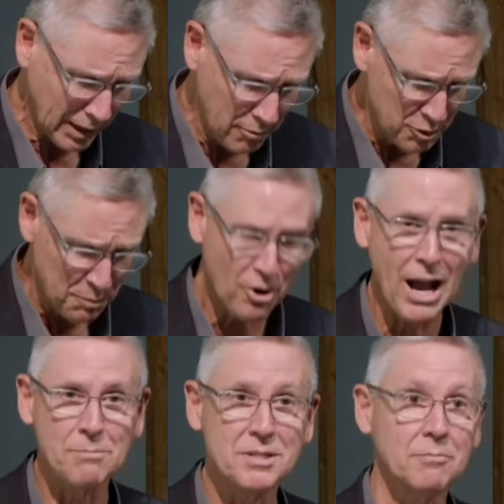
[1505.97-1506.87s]
was
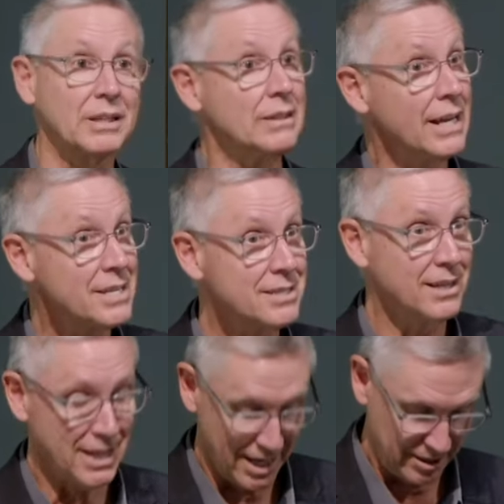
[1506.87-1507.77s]
perhaps something less than
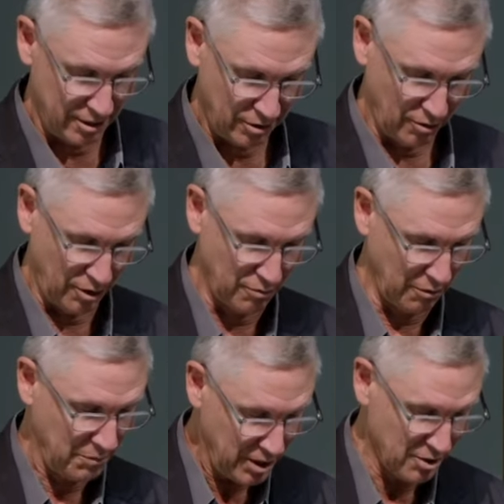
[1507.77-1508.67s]
the 1833
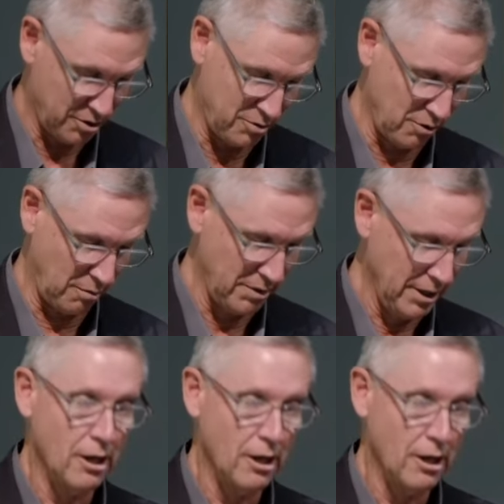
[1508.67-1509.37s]
meteor storm,